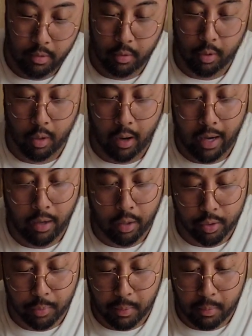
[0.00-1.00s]
Or, I don't
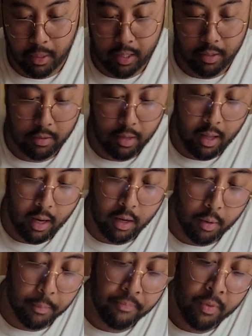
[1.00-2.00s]
know. Do people want to do that? I don't
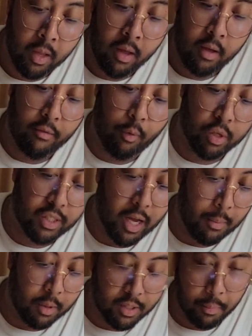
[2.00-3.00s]
know. 4
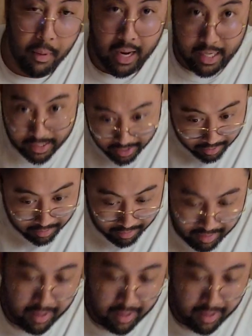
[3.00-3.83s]
Sabo. It's amazing.